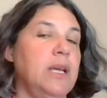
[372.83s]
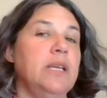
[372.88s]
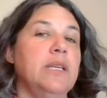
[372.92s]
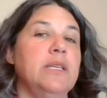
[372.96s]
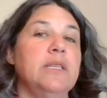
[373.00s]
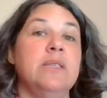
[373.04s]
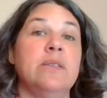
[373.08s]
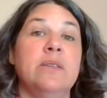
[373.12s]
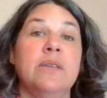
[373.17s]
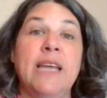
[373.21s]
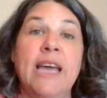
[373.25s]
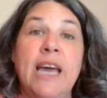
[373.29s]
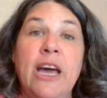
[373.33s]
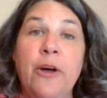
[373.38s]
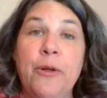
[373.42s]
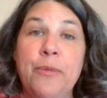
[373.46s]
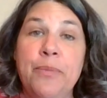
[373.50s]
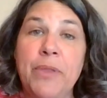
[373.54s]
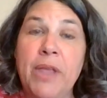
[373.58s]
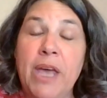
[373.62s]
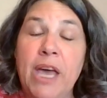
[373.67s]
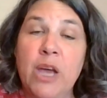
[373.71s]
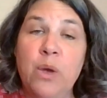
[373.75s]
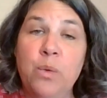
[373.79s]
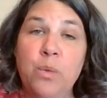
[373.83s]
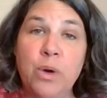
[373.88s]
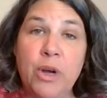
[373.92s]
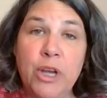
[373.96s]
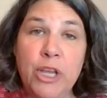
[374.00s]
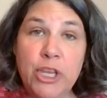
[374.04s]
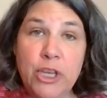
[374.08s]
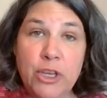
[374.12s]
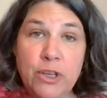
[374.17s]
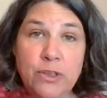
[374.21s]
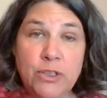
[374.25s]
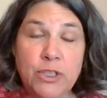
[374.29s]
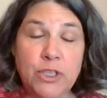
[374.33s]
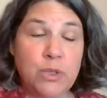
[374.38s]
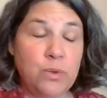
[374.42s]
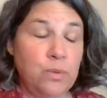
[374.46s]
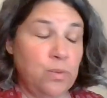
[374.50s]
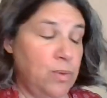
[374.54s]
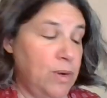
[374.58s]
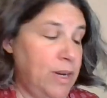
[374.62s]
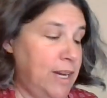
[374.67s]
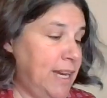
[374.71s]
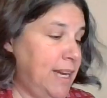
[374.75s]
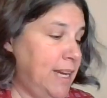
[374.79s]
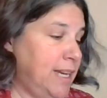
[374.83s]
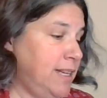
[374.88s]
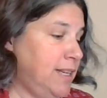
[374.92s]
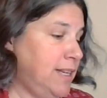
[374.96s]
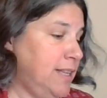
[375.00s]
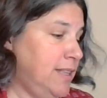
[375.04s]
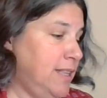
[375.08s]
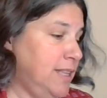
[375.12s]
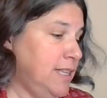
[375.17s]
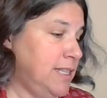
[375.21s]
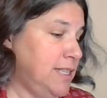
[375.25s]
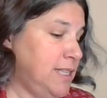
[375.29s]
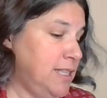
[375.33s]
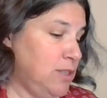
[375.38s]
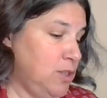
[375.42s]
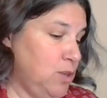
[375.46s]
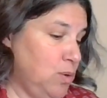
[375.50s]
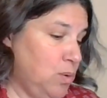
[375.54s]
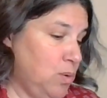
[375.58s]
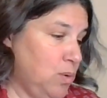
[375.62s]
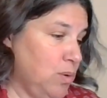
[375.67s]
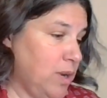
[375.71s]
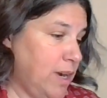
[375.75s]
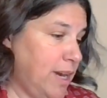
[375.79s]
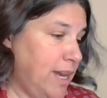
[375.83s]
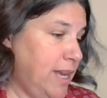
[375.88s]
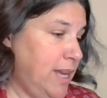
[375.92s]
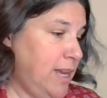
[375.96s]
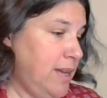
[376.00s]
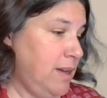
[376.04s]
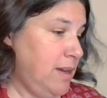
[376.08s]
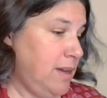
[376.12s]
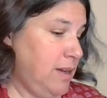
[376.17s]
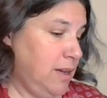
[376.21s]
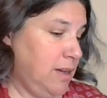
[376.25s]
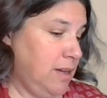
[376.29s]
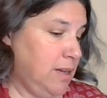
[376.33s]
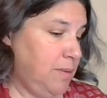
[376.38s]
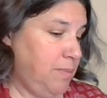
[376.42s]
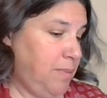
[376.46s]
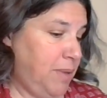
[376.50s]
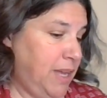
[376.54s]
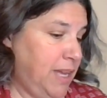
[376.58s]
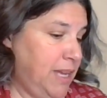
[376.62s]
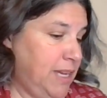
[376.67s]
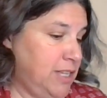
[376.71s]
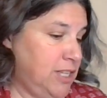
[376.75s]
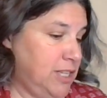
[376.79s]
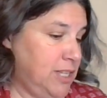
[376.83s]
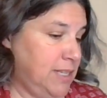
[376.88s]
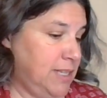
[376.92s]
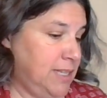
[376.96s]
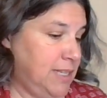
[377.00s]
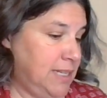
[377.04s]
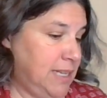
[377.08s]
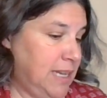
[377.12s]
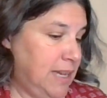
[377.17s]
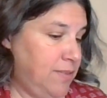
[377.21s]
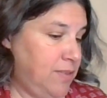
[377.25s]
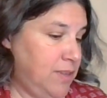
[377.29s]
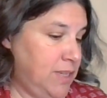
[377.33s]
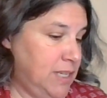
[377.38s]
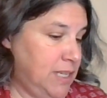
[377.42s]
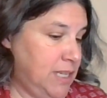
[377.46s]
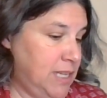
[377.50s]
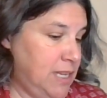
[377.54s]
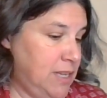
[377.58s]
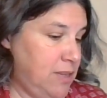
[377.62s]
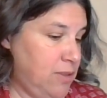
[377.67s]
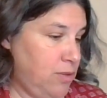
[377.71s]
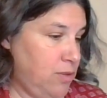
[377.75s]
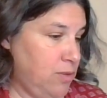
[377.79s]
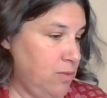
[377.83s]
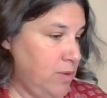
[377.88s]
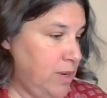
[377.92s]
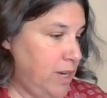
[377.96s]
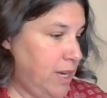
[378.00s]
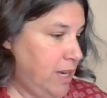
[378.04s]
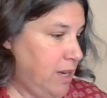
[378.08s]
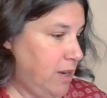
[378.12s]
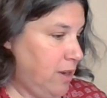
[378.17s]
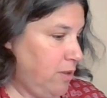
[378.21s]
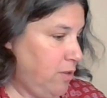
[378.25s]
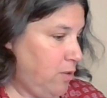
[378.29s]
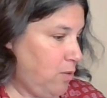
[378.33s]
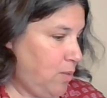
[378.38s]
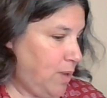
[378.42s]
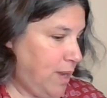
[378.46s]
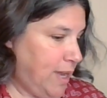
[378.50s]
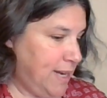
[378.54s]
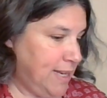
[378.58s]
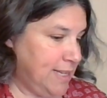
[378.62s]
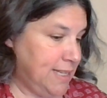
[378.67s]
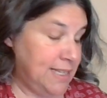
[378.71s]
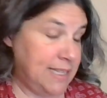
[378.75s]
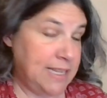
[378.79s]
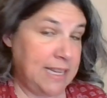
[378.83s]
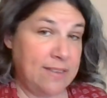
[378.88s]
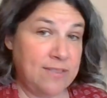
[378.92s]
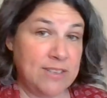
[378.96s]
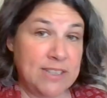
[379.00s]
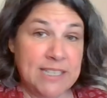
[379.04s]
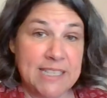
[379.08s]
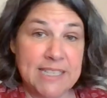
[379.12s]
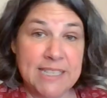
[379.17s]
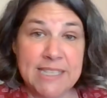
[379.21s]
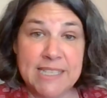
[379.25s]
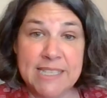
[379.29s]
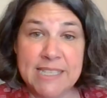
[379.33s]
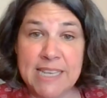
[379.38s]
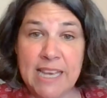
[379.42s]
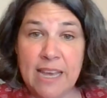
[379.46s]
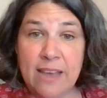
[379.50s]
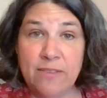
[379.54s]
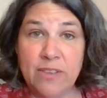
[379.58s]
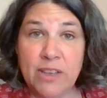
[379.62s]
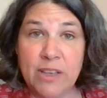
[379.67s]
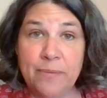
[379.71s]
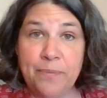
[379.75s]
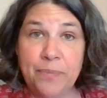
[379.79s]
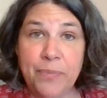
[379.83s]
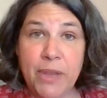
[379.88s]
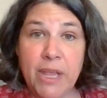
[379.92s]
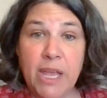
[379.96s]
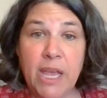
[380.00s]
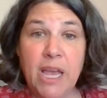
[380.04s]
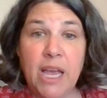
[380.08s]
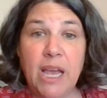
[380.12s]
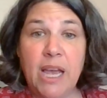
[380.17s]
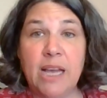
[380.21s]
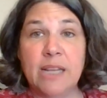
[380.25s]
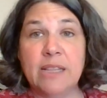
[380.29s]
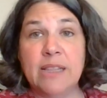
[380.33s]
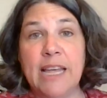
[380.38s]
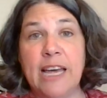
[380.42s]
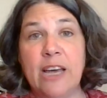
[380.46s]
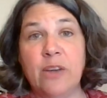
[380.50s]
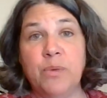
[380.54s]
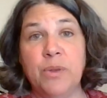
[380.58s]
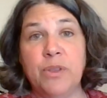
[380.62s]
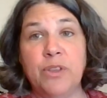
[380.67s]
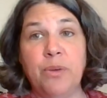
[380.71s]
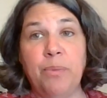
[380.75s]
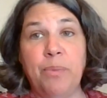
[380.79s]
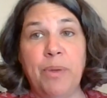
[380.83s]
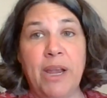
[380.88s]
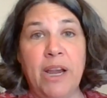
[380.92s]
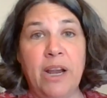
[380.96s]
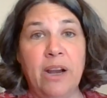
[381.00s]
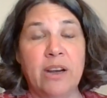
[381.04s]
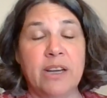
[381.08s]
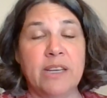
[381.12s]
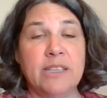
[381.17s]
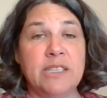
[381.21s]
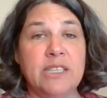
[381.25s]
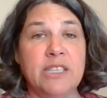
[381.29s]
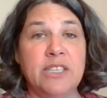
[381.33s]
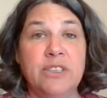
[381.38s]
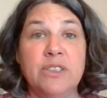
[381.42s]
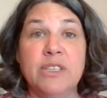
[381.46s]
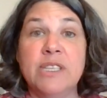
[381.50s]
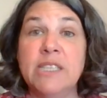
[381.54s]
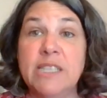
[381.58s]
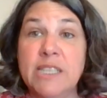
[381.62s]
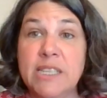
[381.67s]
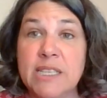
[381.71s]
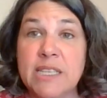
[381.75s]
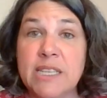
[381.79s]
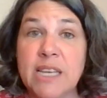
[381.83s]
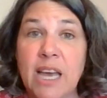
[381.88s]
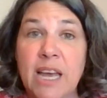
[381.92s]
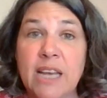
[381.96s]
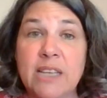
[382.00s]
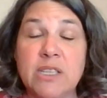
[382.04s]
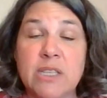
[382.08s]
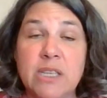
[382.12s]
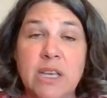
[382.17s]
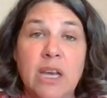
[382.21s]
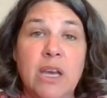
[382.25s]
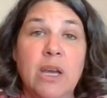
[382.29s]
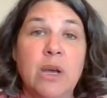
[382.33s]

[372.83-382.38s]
So now I want you to read this story on pages 73 all the way to 77 aloud with your parents, and you can discuss